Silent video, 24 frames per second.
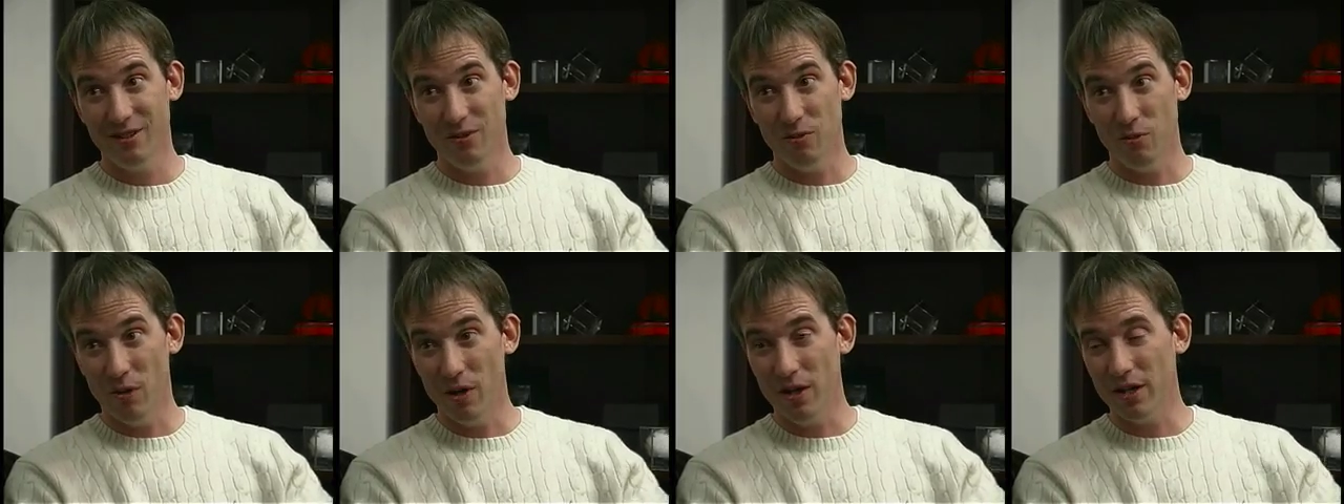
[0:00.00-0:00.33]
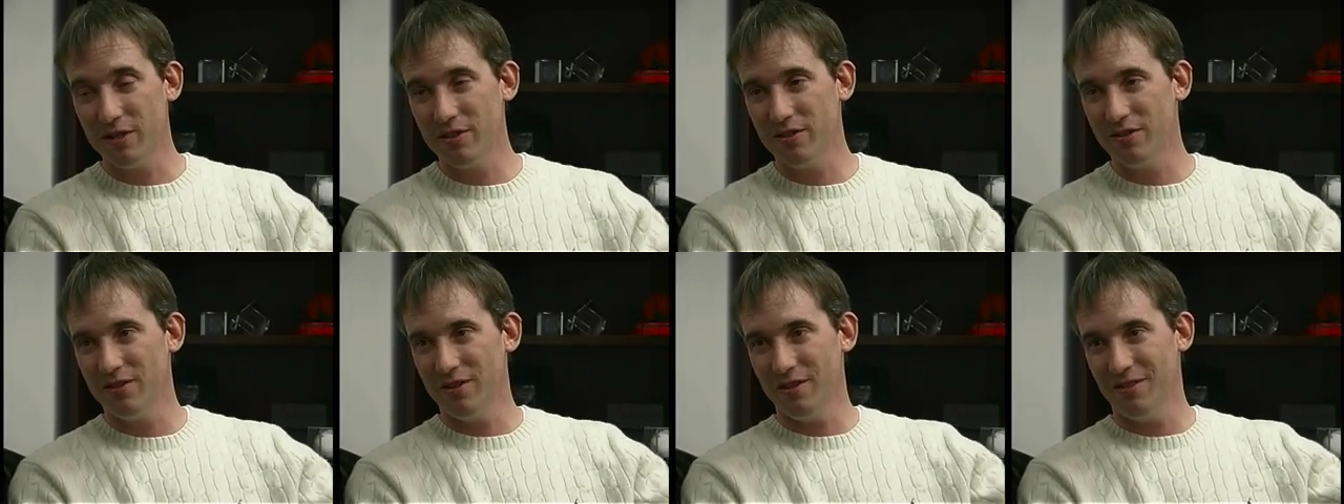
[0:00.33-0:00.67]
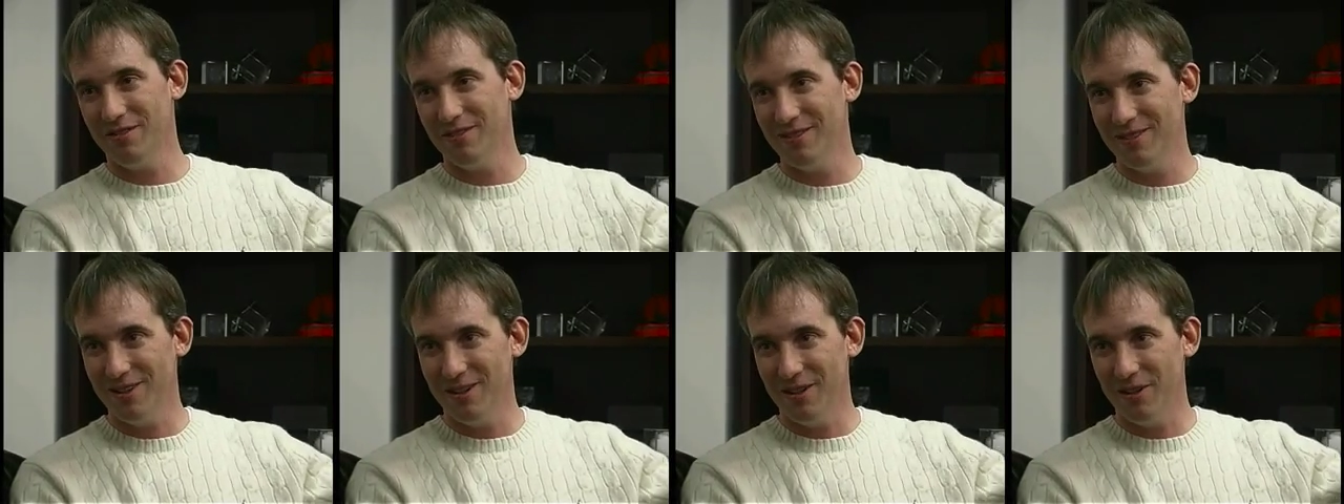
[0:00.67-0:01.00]
walked
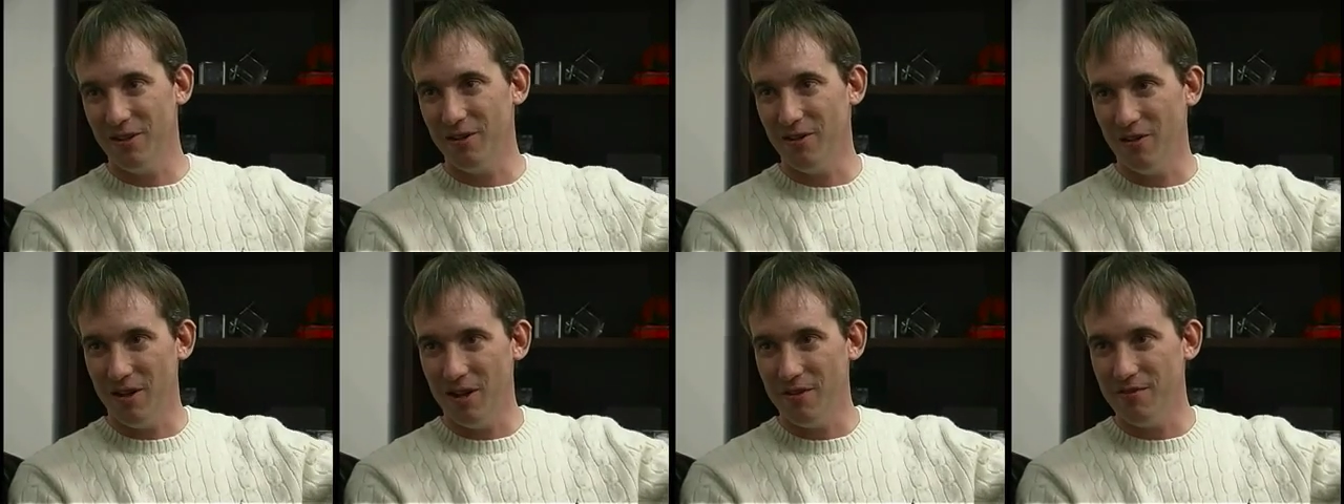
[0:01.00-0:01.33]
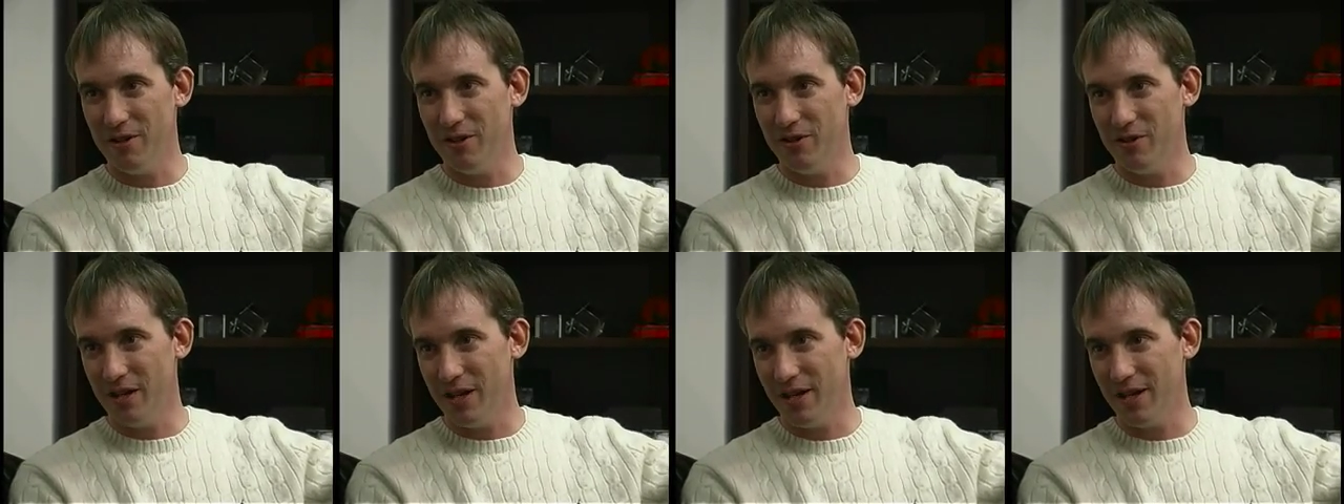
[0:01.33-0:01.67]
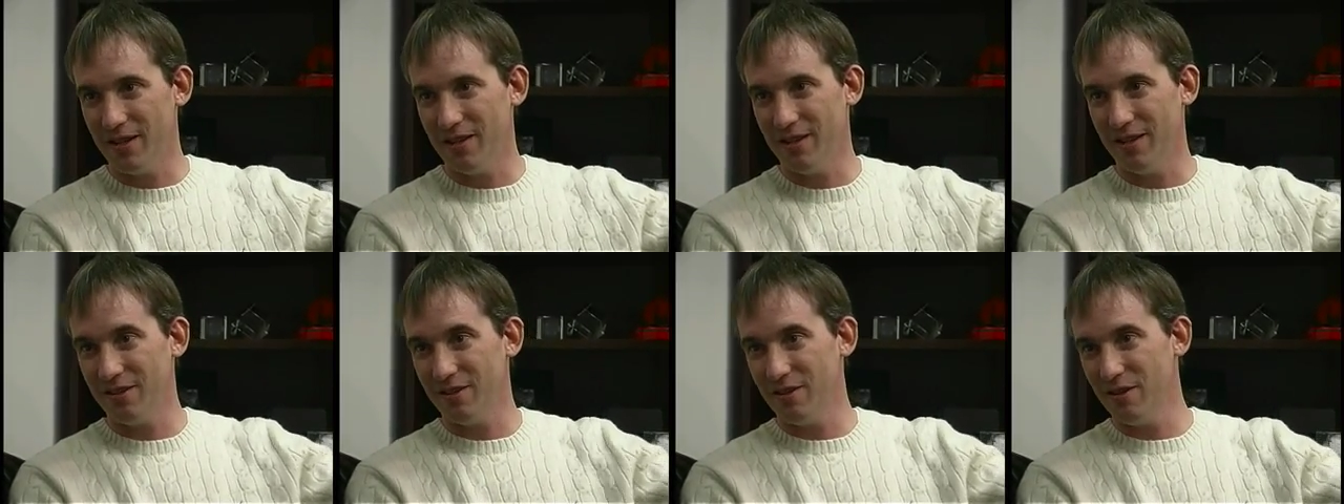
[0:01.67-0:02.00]
a little off the track
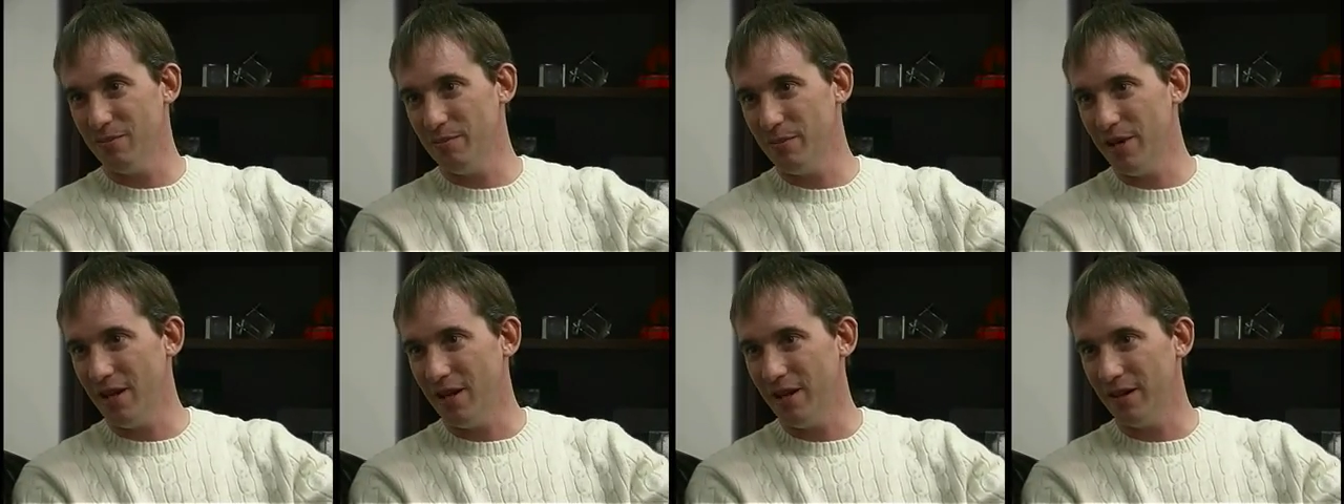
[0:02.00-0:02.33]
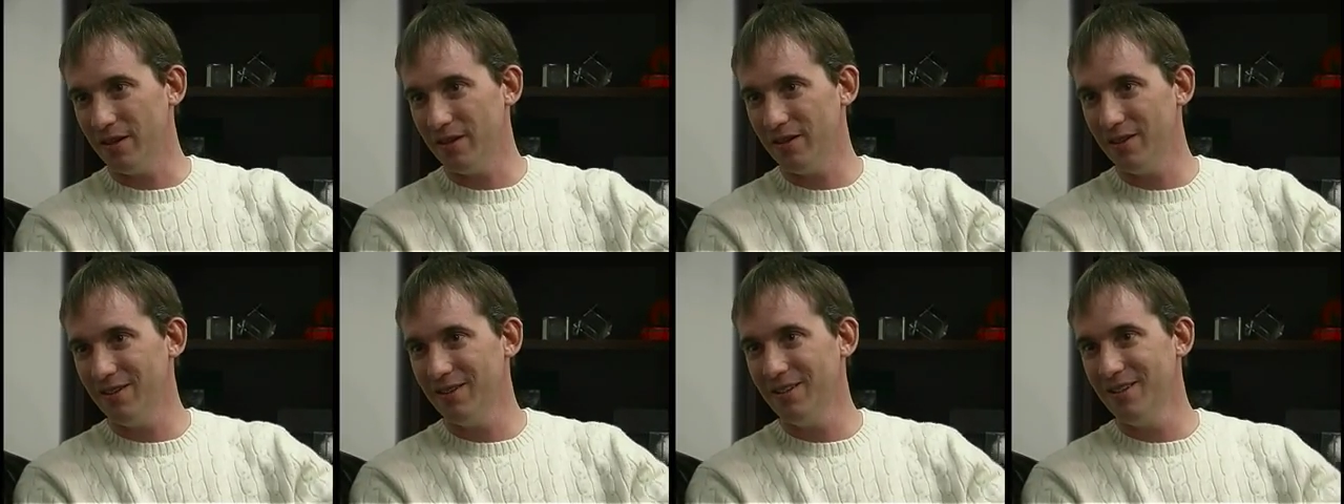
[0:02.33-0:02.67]
and then come back,